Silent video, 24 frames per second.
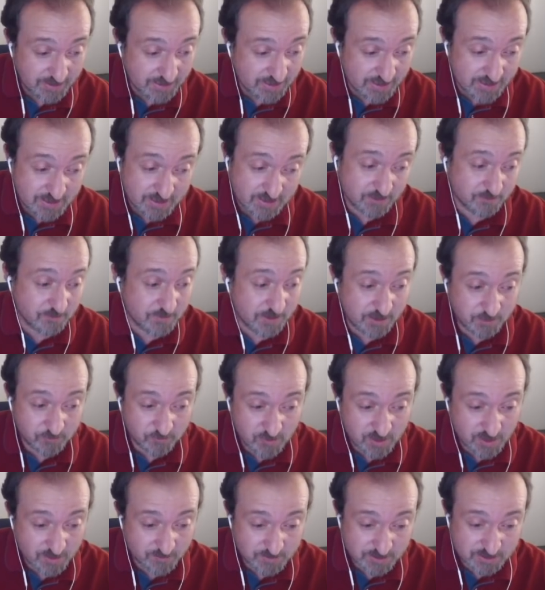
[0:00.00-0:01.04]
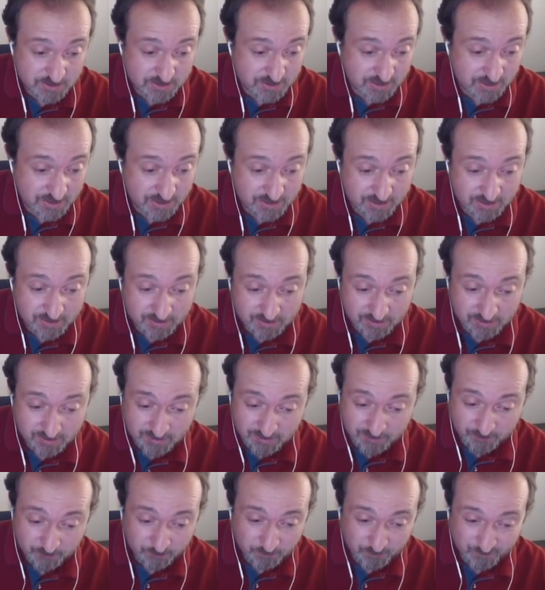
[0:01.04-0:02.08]
Egan made a rare mistake.
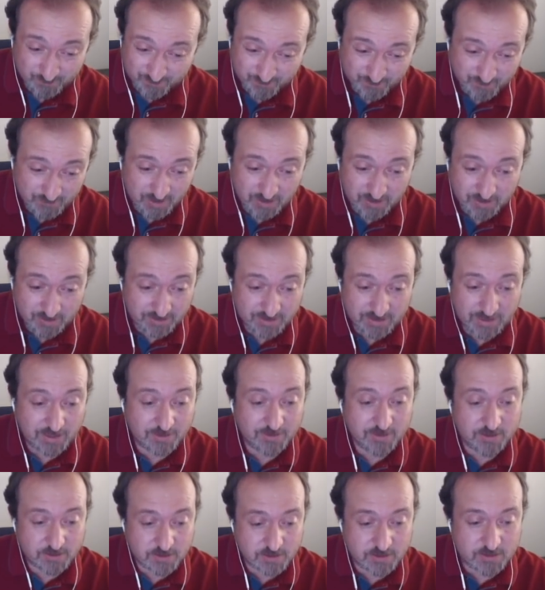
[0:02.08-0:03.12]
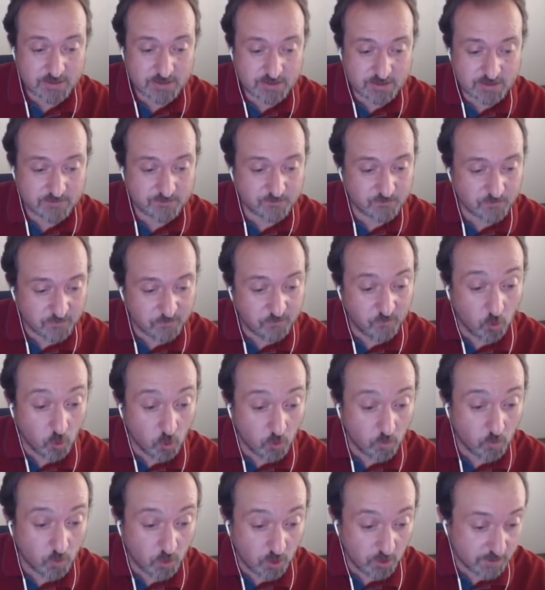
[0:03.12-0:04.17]
They're just
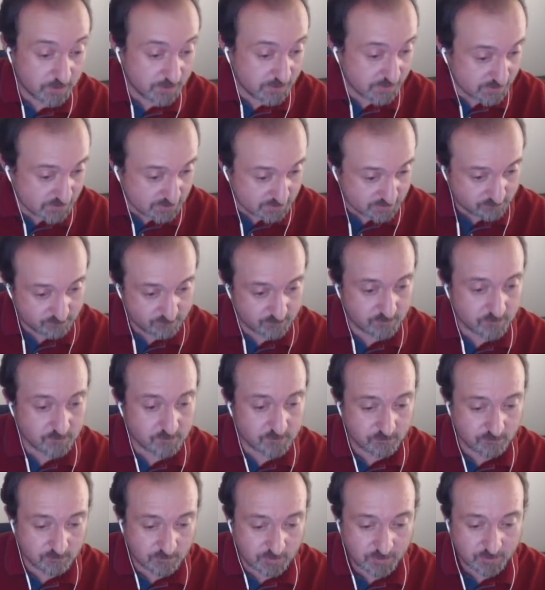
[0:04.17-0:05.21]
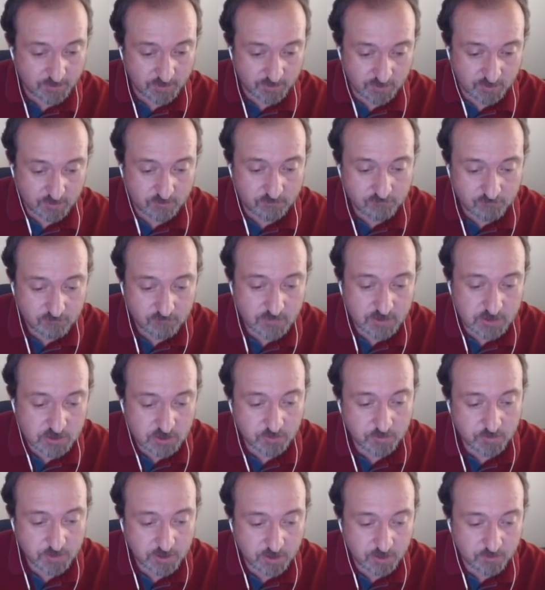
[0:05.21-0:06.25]
form-wise. I think this
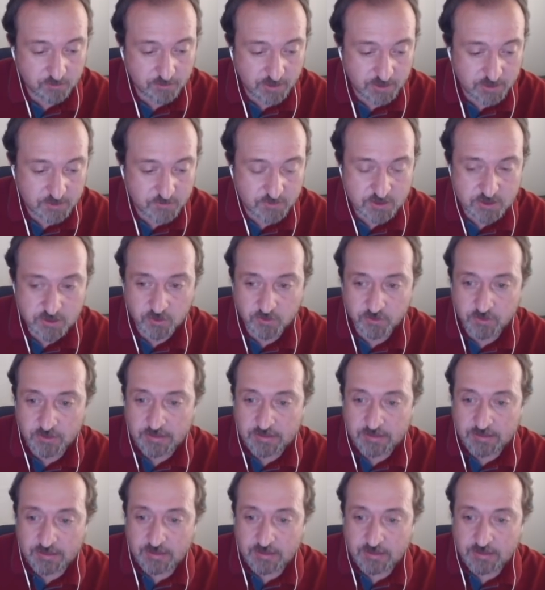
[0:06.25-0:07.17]
could be a good match for Son.